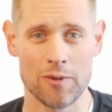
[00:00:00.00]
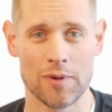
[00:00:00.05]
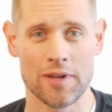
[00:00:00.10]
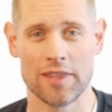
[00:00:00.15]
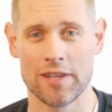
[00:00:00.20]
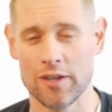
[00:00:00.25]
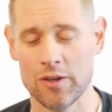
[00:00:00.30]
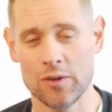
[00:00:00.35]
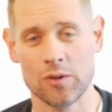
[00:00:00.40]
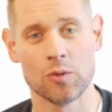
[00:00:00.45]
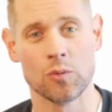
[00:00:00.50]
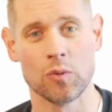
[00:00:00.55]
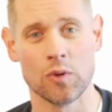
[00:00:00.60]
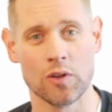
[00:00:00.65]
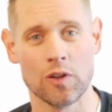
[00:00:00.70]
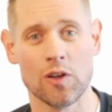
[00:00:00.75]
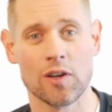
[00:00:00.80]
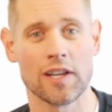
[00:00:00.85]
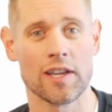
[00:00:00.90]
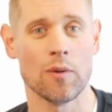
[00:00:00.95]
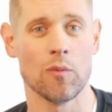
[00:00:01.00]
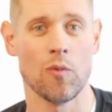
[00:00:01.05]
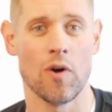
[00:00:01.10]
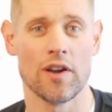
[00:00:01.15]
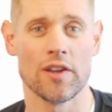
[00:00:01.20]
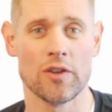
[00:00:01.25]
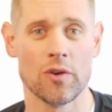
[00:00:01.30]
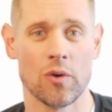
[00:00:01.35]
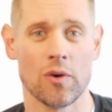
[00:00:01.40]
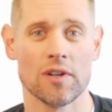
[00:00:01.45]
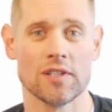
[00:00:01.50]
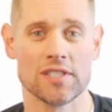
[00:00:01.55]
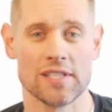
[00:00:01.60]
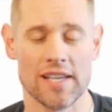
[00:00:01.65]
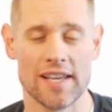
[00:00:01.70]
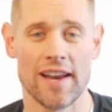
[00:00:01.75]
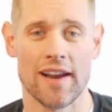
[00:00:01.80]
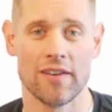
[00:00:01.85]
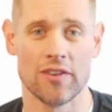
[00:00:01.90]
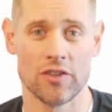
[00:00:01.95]
with you. We'll look at what your
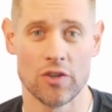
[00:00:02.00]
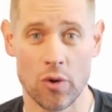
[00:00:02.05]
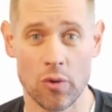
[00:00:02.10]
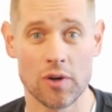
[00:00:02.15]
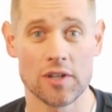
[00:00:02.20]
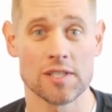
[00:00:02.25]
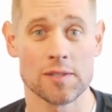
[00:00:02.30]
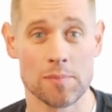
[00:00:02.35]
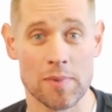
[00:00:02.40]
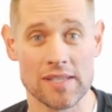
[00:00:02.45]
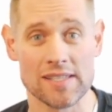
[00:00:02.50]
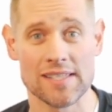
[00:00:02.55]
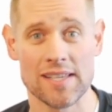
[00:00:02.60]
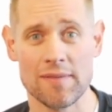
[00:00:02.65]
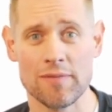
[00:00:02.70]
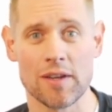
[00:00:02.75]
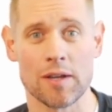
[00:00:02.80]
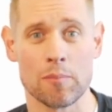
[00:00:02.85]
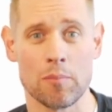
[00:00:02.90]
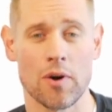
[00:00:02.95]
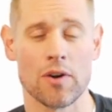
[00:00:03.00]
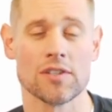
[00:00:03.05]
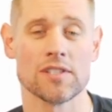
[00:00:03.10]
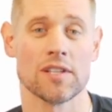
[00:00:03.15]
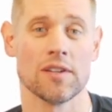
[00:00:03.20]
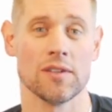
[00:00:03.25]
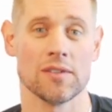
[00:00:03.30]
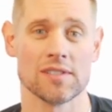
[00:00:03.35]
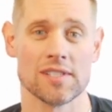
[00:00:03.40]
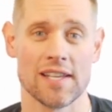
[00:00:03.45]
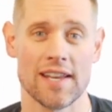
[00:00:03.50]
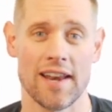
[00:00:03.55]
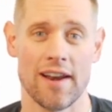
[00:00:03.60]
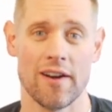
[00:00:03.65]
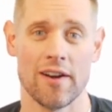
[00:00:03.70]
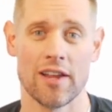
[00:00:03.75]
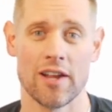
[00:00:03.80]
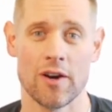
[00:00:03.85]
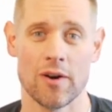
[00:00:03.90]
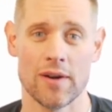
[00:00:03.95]
scenario, your specific personal
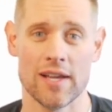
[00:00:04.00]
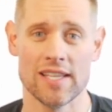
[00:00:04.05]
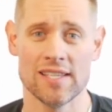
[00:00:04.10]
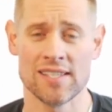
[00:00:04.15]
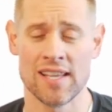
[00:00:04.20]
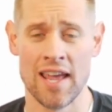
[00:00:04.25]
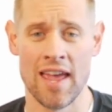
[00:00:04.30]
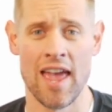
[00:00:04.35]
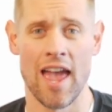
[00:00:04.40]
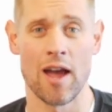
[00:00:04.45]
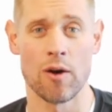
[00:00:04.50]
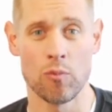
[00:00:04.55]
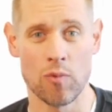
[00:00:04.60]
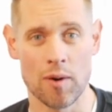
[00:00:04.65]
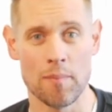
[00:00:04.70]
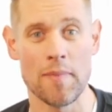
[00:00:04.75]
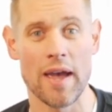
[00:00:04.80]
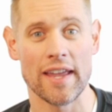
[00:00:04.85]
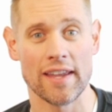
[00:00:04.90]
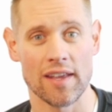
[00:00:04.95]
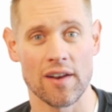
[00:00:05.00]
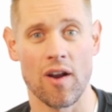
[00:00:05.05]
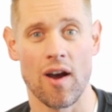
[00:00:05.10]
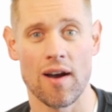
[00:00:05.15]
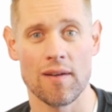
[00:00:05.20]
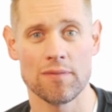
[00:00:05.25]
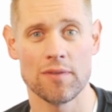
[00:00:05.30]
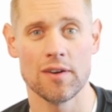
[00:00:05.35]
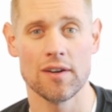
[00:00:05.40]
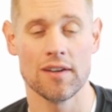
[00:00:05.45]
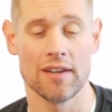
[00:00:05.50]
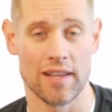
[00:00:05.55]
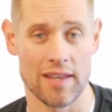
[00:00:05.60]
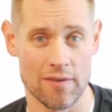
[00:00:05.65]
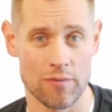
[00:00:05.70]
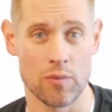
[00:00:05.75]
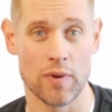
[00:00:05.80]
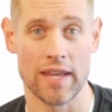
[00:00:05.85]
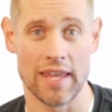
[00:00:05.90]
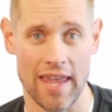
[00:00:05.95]
scenario is, and we'll make an offer
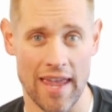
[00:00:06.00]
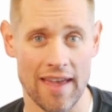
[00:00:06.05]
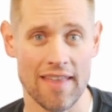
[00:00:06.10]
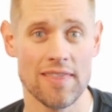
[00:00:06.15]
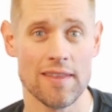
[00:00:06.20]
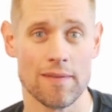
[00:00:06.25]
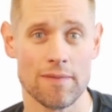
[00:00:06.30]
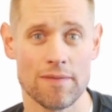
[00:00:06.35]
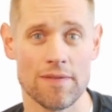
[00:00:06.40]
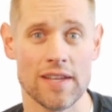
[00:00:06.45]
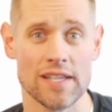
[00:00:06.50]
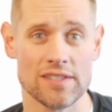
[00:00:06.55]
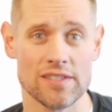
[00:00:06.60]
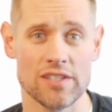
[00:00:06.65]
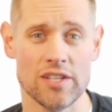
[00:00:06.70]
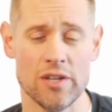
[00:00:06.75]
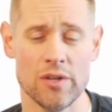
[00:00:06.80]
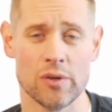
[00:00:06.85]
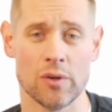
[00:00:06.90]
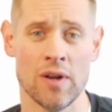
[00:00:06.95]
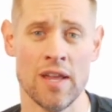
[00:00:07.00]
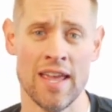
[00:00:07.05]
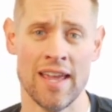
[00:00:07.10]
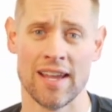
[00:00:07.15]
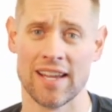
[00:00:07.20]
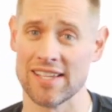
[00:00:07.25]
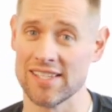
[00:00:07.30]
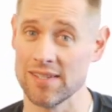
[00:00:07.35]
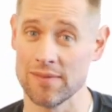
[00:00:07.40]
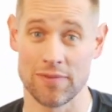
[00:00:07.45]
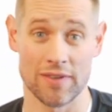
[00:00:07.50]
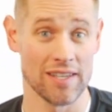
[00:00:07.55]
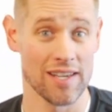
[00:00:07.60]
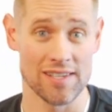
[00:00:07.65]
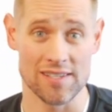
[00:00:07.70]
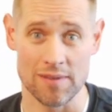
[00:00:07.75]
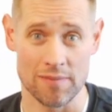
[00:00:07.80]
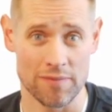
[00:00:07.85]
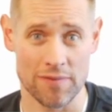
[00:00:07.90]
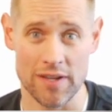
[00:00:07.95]
if we can that fits you. Because if it
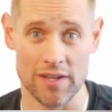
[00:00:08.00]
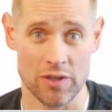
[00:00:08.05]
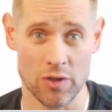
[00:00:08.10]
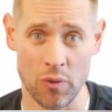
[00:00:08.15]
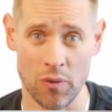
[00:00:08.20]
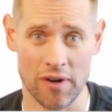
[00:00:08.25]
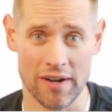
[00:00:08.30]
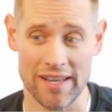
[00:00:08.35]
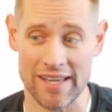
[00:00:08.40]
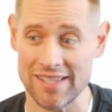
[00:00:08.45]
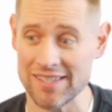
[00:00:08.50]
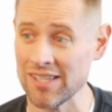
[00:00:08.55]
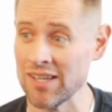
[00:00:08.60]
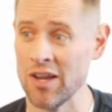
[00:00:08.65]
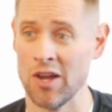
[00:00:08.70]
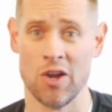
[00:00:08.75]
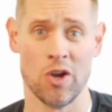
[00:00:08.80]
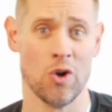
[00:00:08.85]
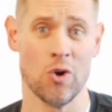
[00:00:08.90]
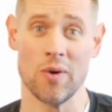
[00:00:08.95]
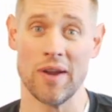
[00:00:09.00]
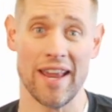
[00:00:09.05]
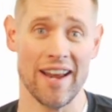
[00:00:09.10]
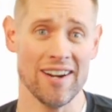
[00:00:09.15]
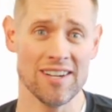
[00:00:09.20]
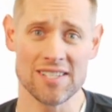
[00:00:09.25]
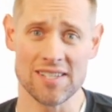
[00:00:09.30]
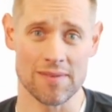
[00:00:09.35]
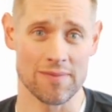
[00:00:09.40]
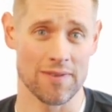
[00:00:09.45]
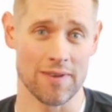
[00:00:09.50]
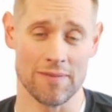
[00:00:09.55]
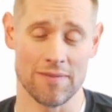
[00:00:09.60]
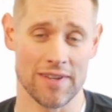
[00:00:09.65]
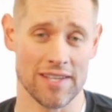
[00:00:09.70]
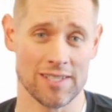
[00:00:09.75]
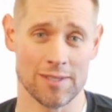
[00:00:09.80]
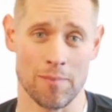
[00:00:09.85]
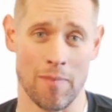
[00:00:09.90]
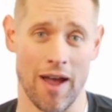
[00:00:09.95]
doesn't fit your needs, who cares if it
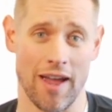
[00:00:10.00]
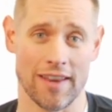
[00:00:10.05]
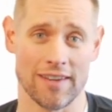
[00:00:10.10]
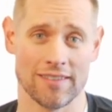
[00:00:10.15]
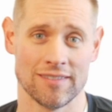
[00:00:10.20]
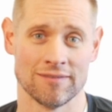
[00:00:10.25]
fits mine?